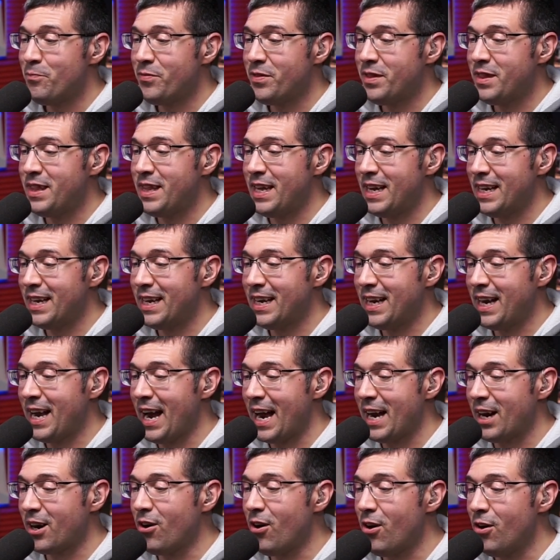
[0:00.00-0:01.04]
that
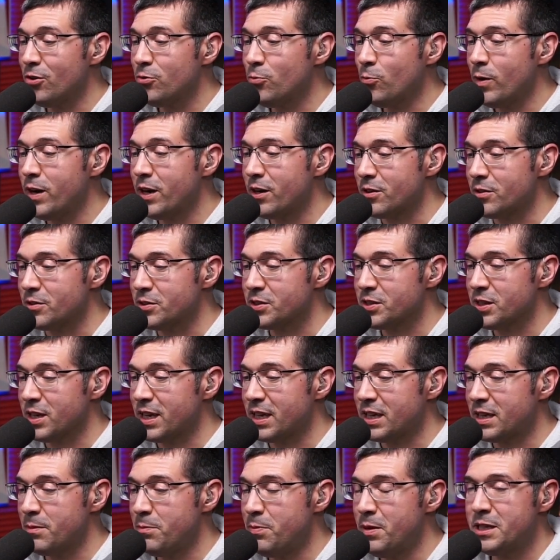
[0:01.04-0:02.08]
got called winners,
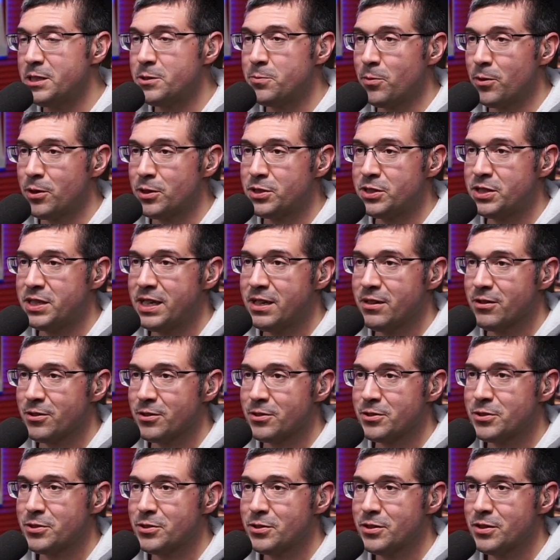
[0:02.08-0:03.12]
like the Pittsburgh
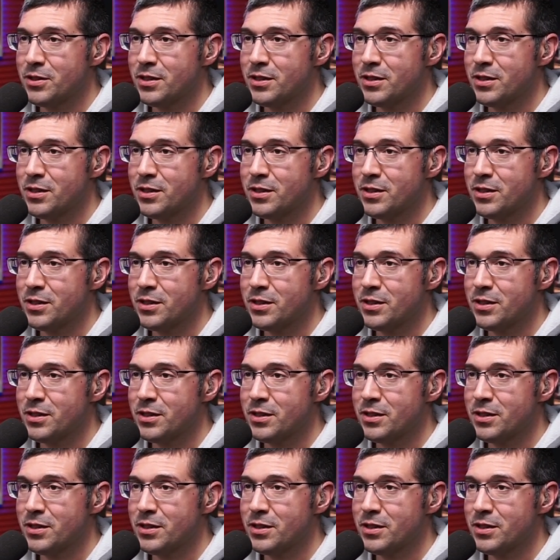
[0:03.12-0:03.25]
Steelers.